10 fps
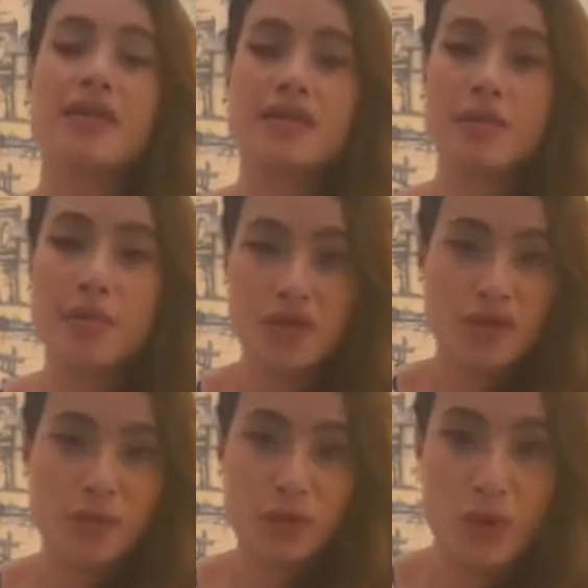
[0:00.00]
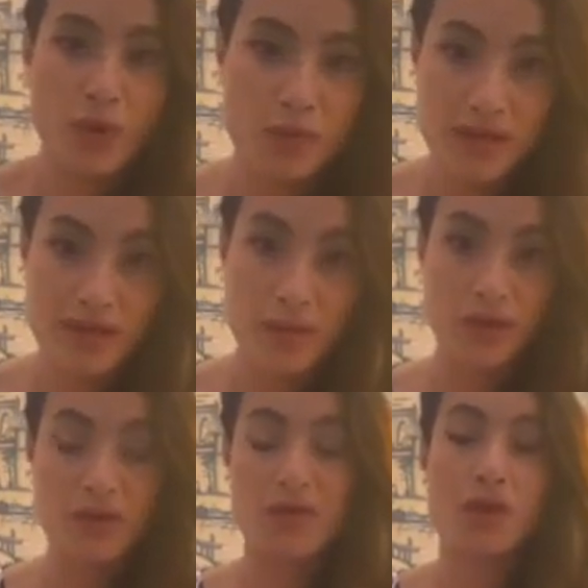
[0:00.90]
is impossible to commit, because
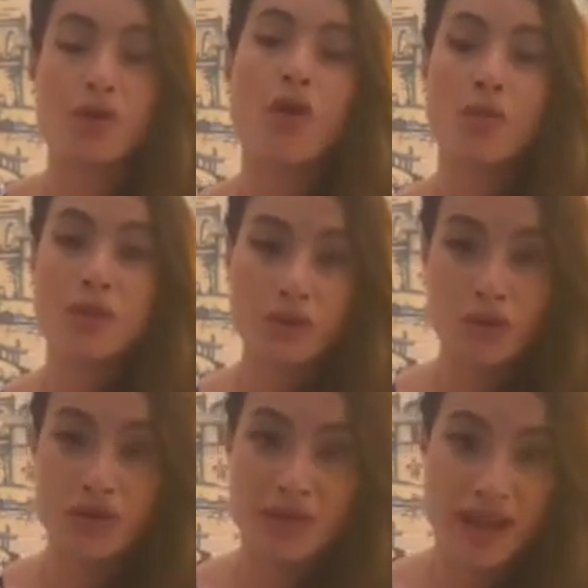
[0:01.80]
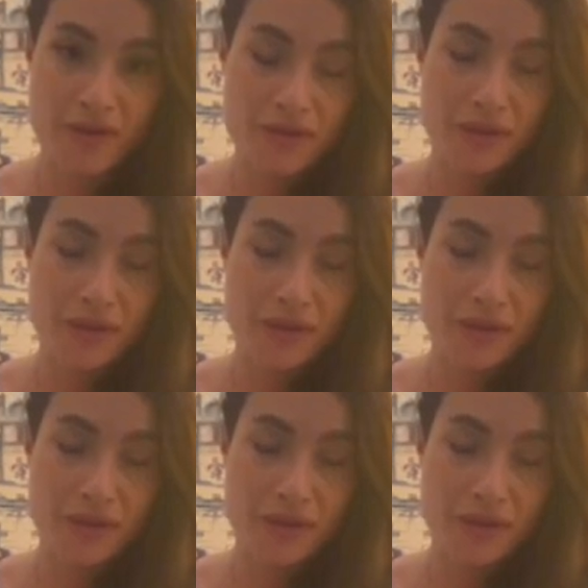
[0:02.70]
if you cannot commit to yourself,